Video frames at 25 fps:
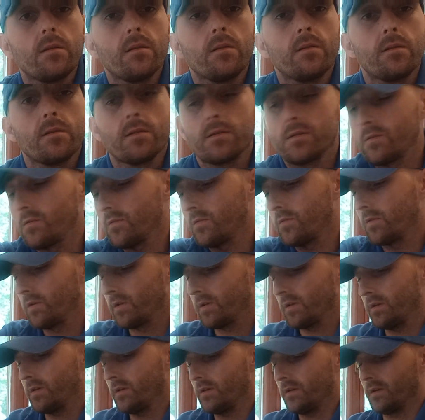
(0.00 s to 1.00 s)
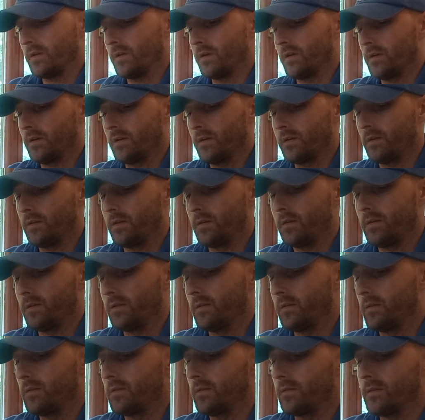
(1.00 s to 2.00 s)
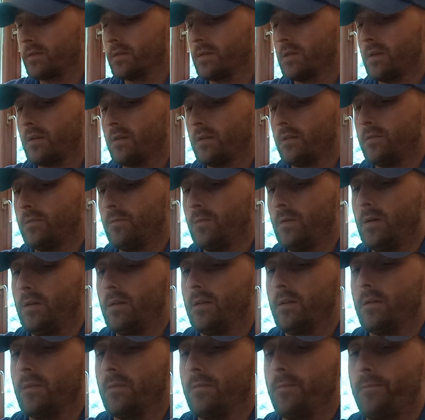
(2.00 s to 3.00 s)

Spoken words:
the story here. Second one